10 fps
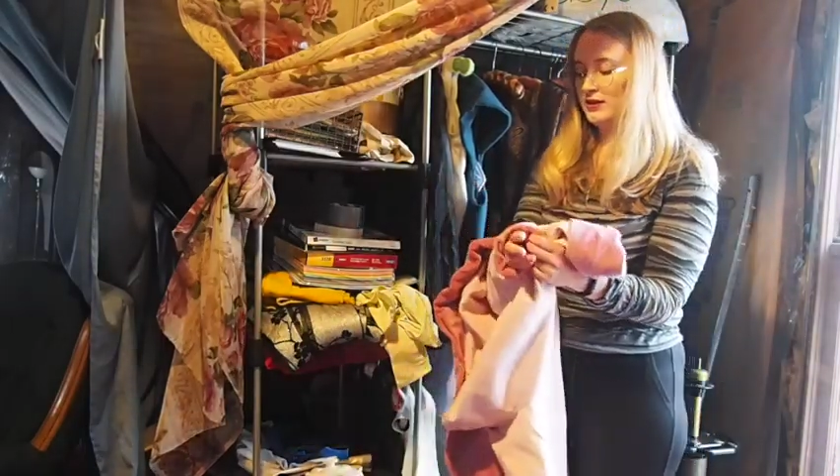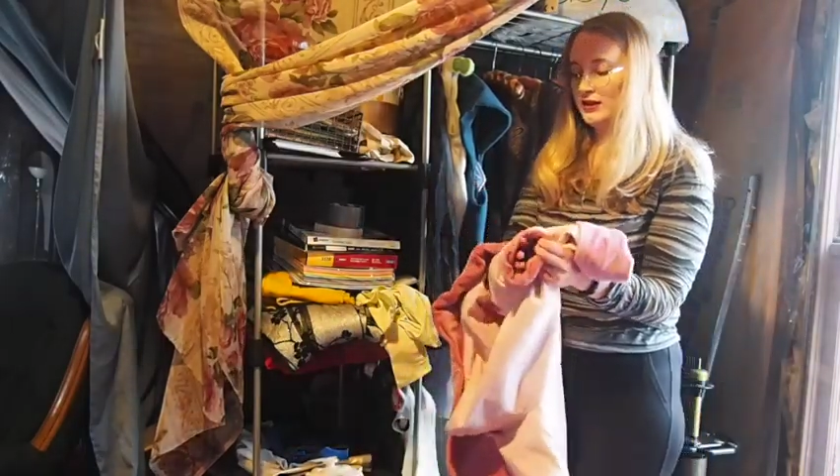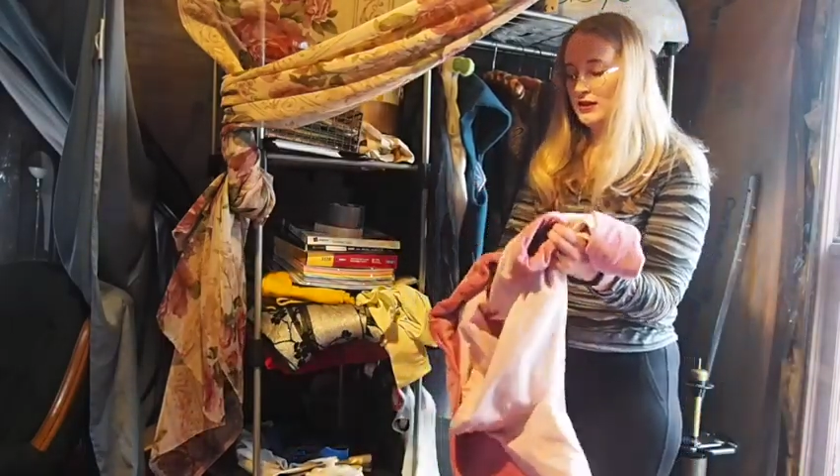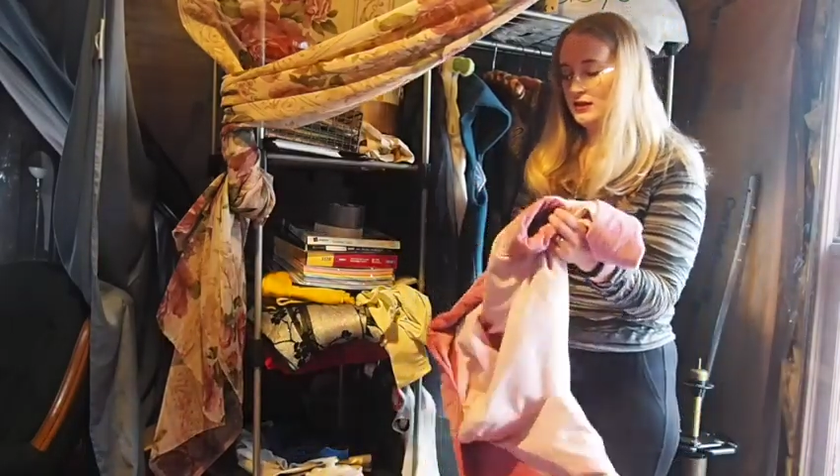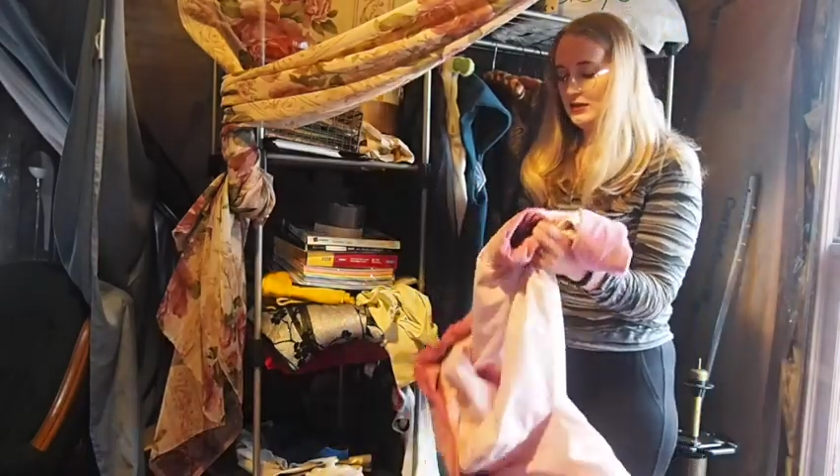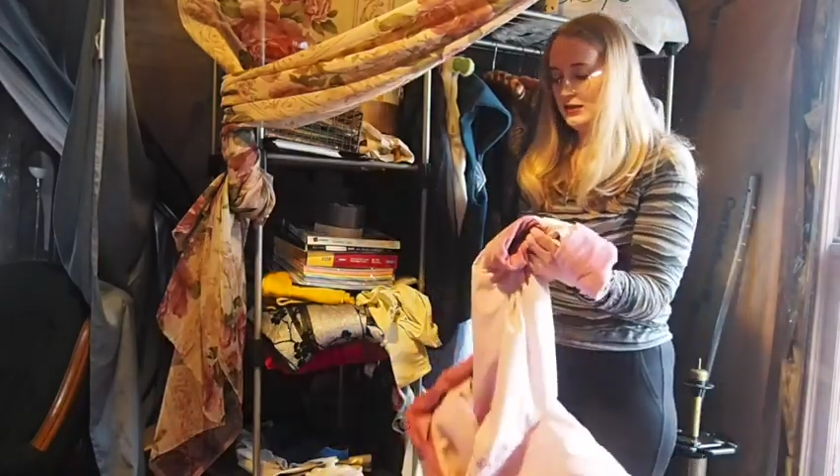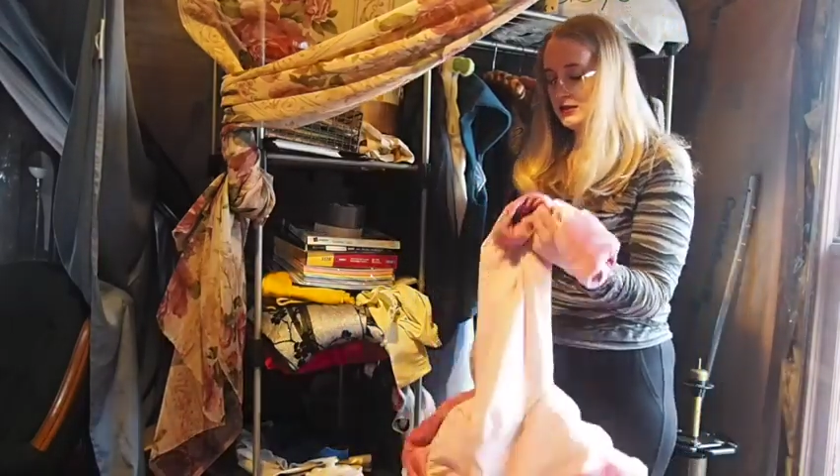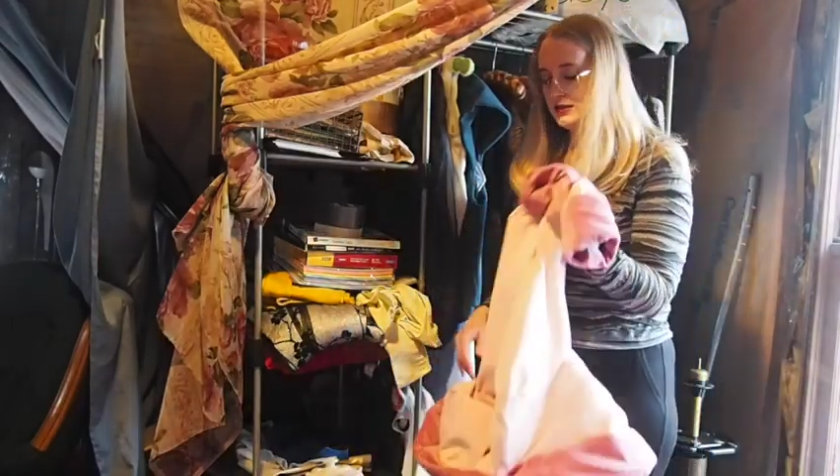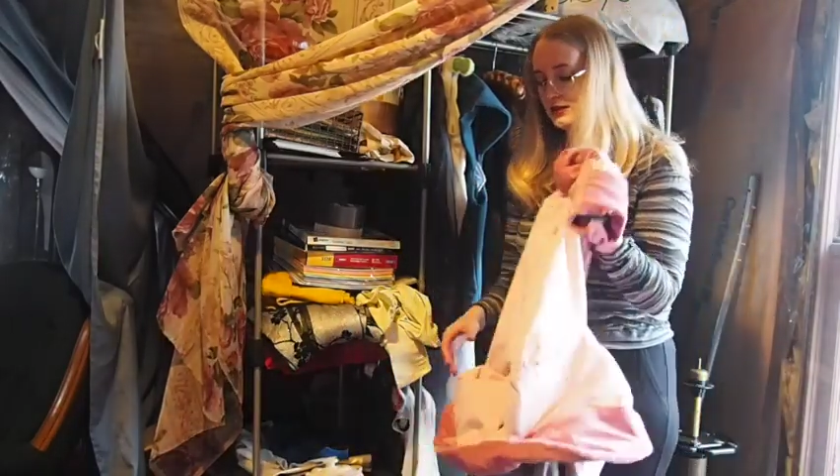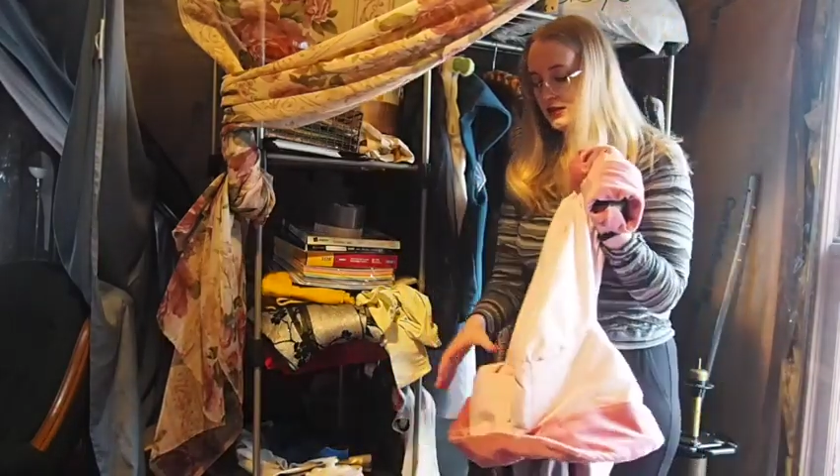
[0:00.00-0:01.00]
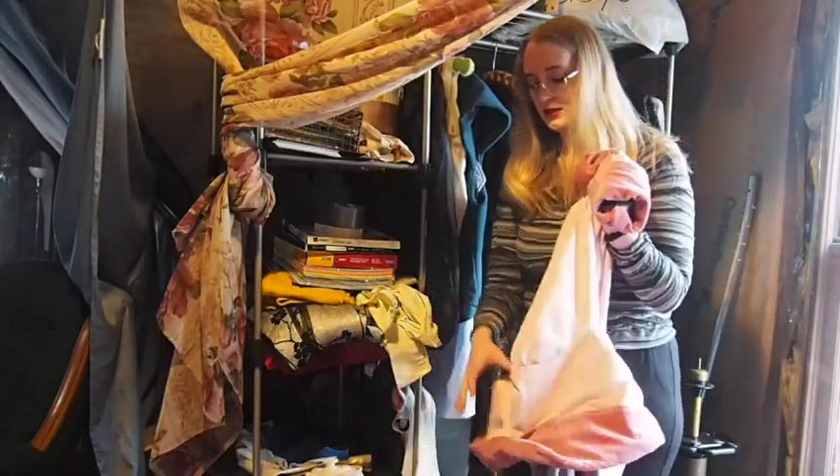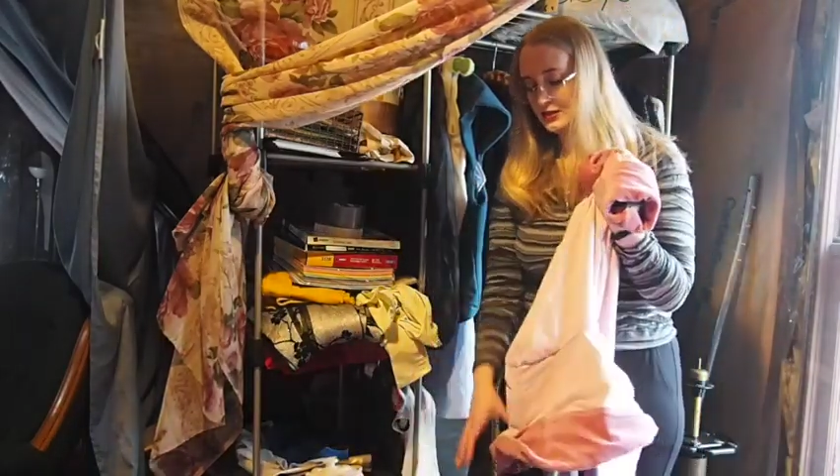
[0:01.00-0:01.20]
think it needs